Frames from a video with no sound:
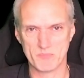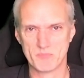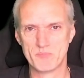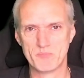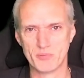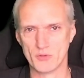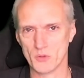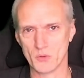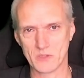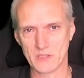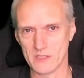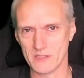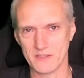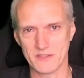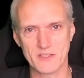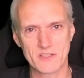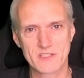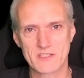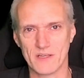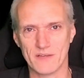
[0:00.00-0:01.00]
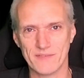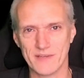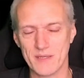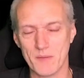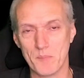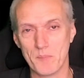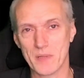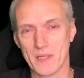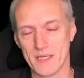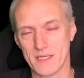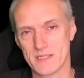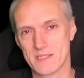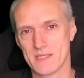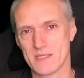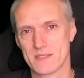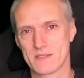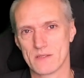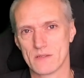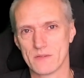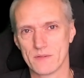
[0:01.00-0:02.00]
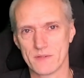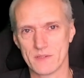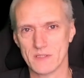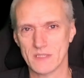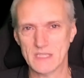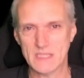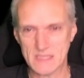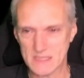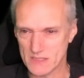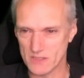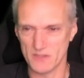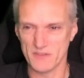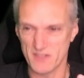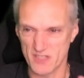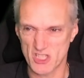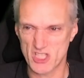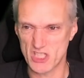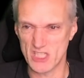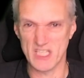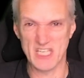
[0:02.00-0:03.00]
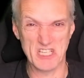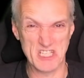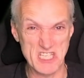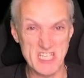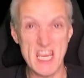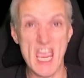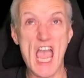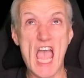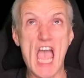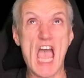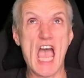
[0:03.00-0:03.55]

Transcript: brutalness of it in places, or the sheer yeah